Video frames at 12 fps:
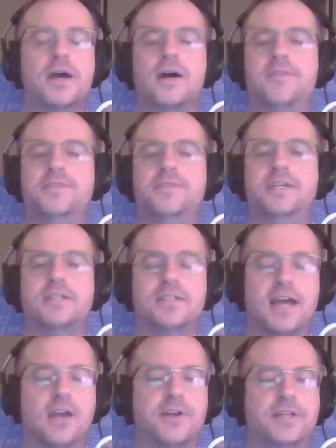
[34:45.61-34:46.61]
of the
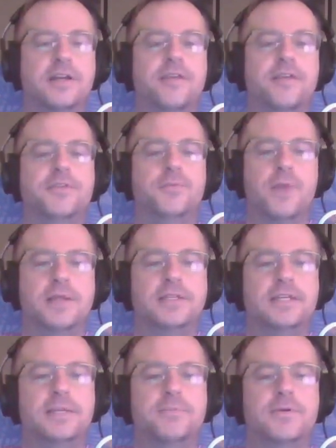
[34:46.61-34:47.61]
entirety of the Red
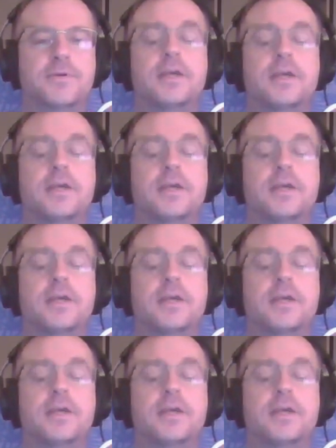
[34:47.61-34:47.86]
Keep.